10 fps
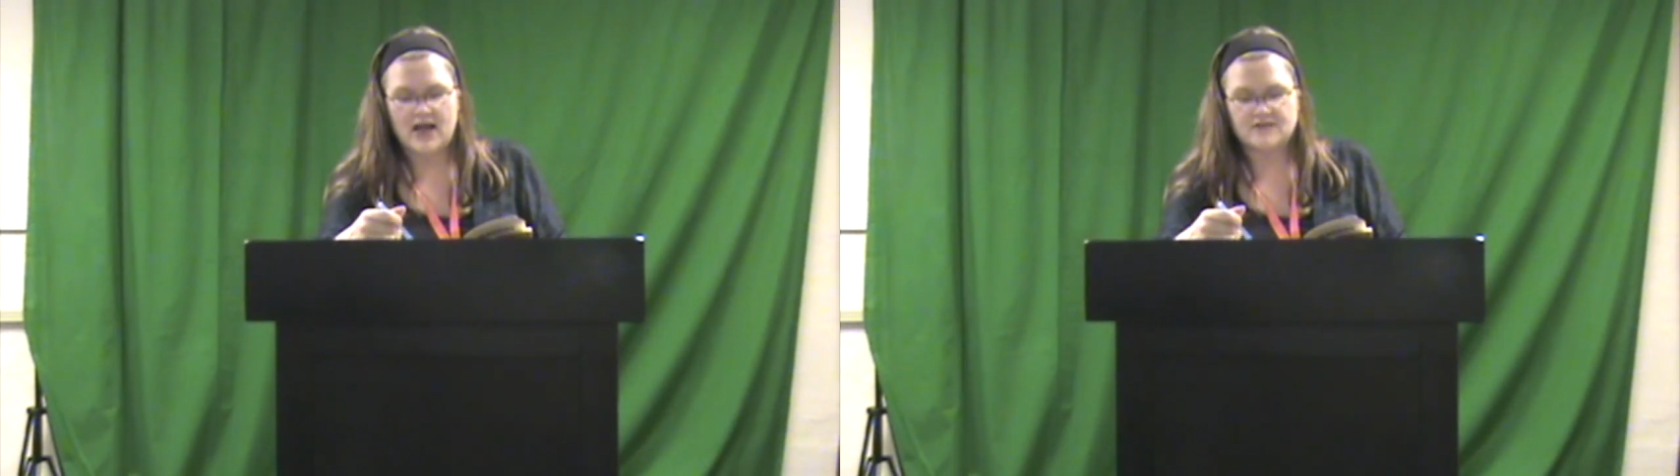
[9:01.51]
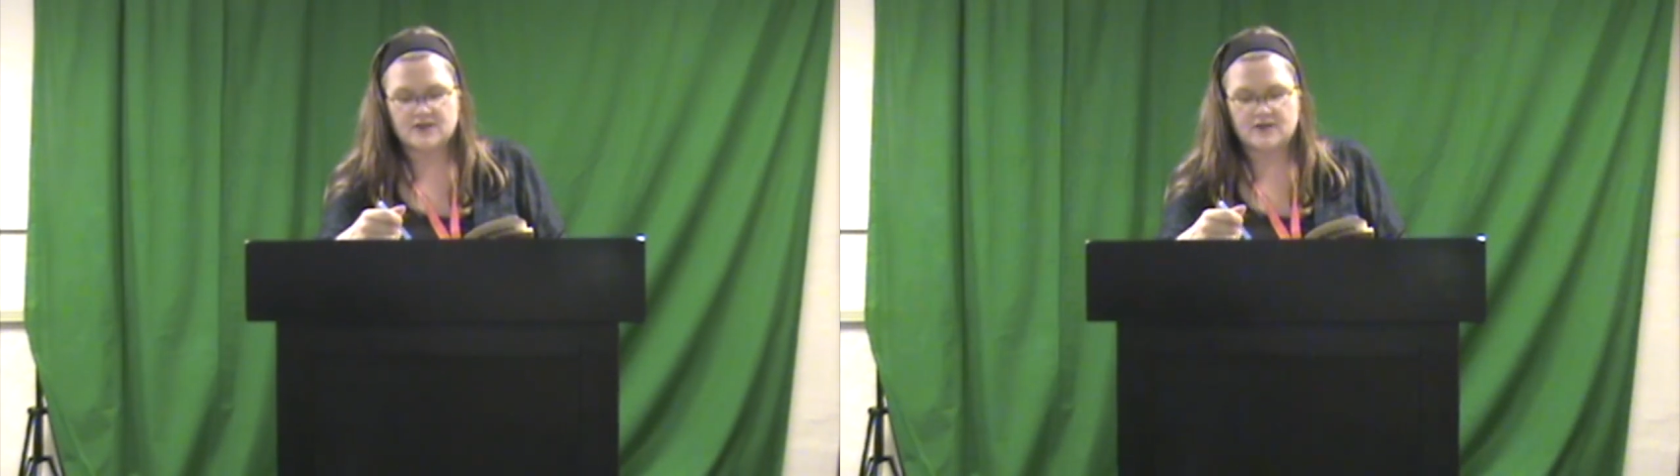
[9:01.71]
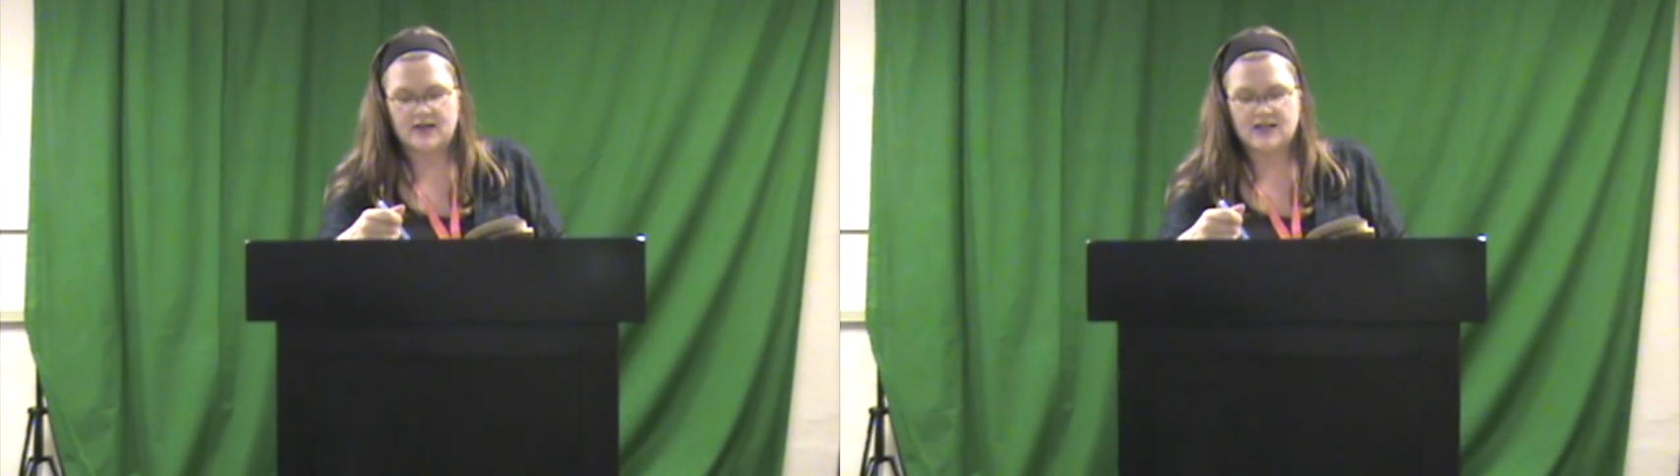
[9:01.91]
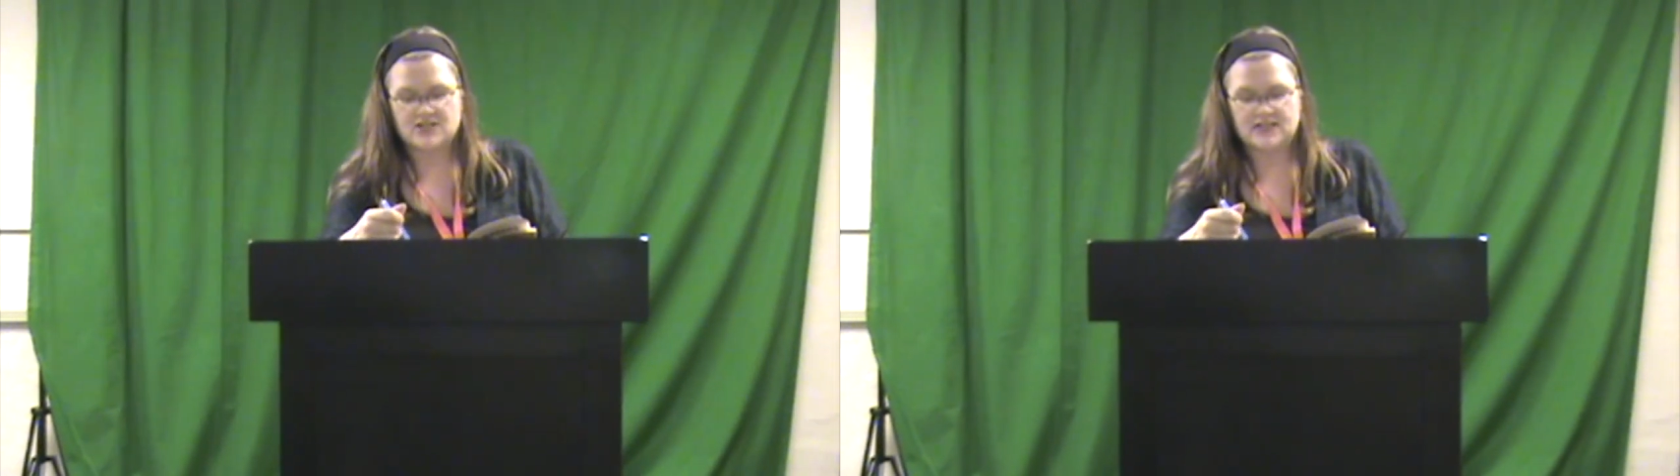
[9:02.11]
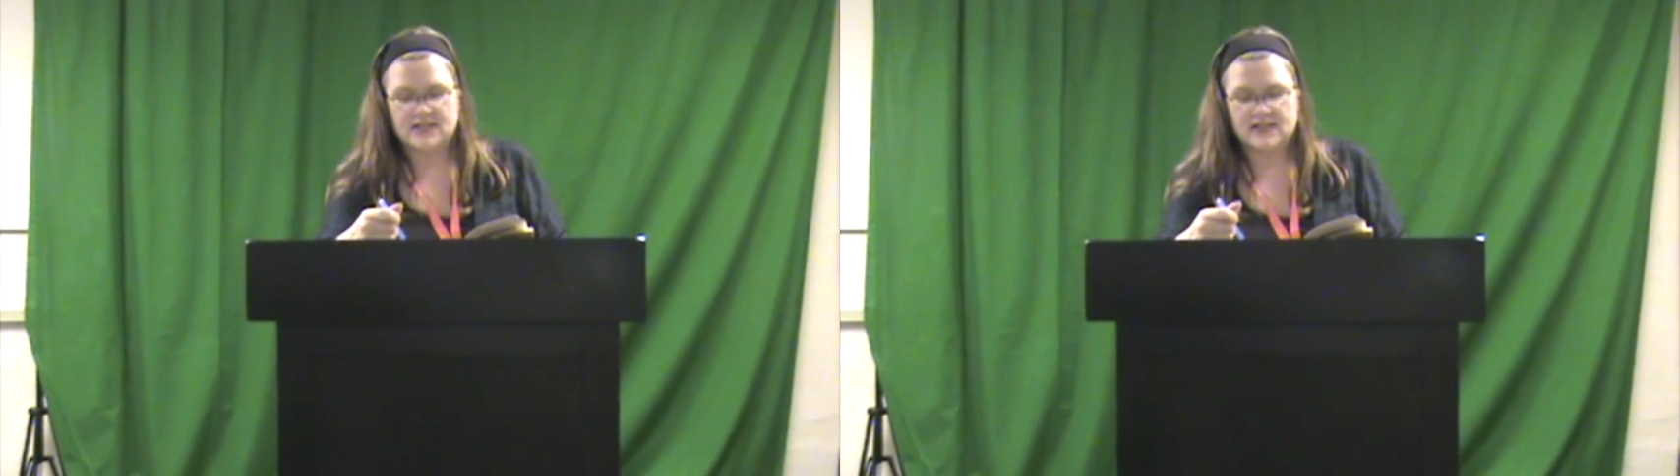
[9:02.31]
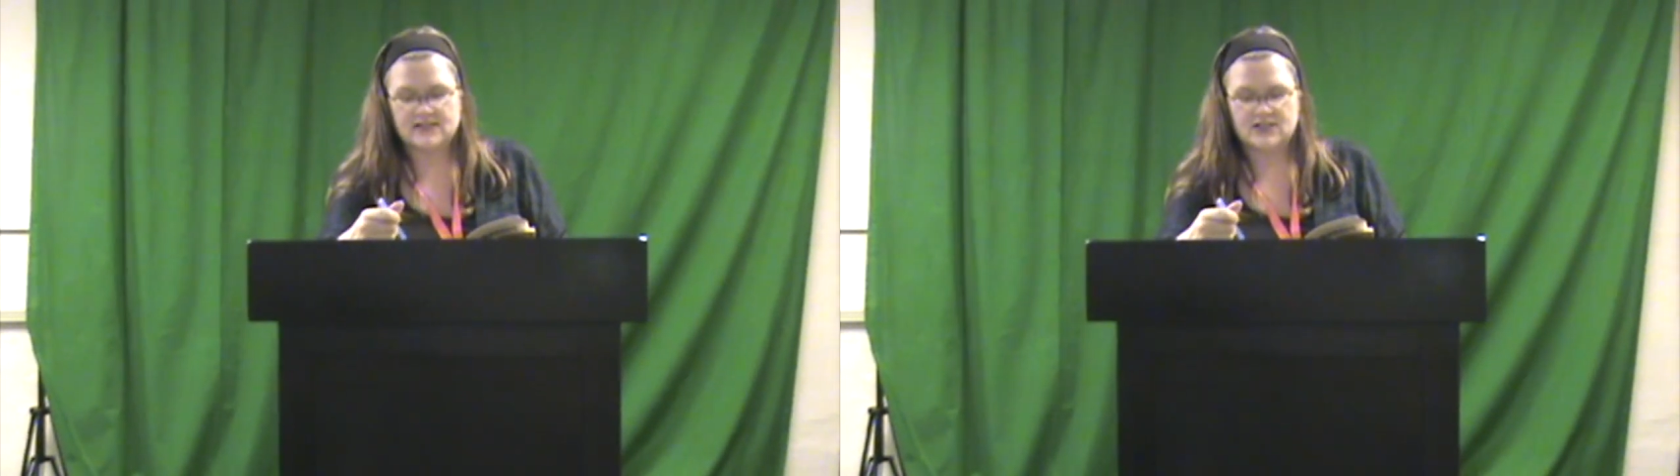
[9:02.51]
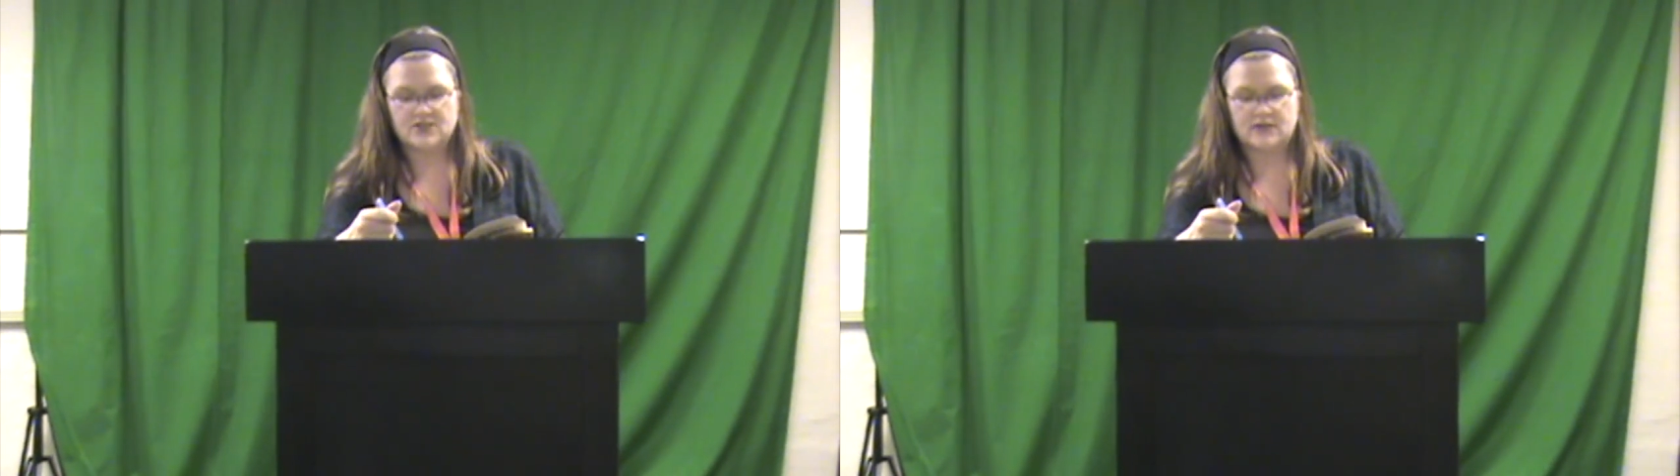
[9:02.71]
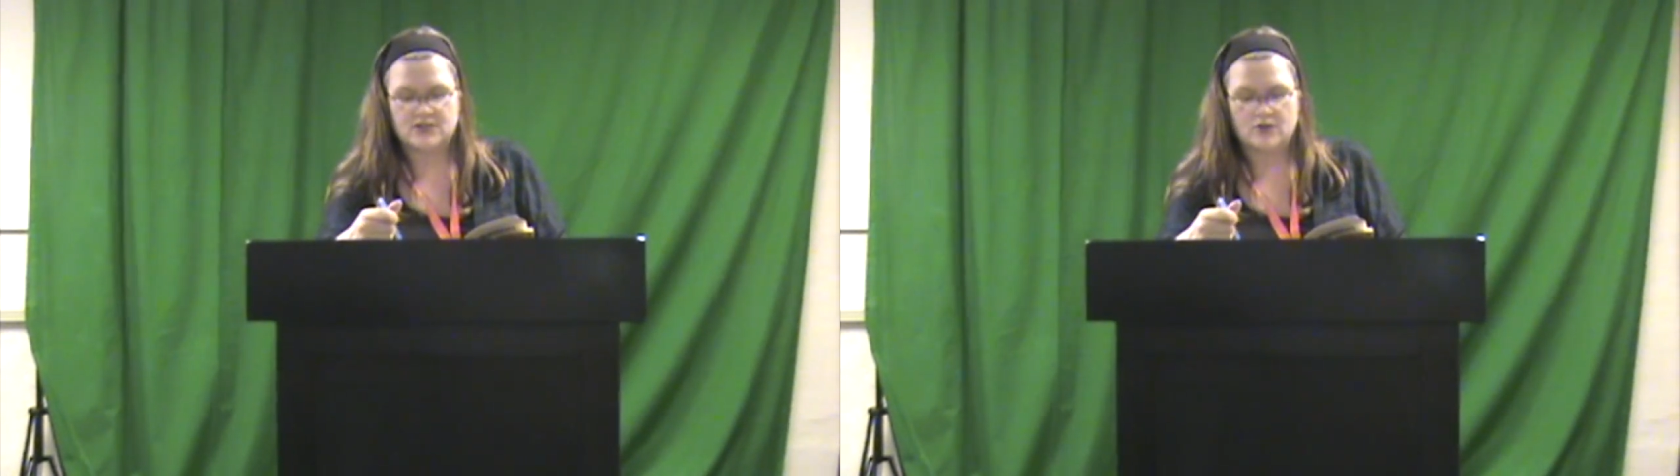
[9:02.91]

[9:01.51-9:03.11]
after her as she ducks into a